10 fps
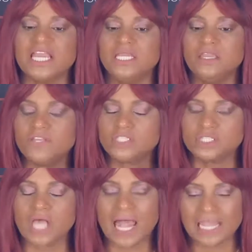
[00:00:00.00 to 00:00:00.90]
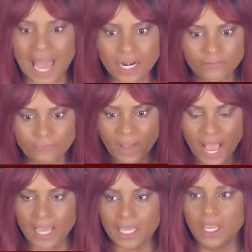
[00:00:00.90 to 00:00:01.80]
and even a lot of
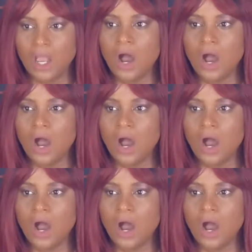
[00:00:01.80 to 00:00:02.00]
my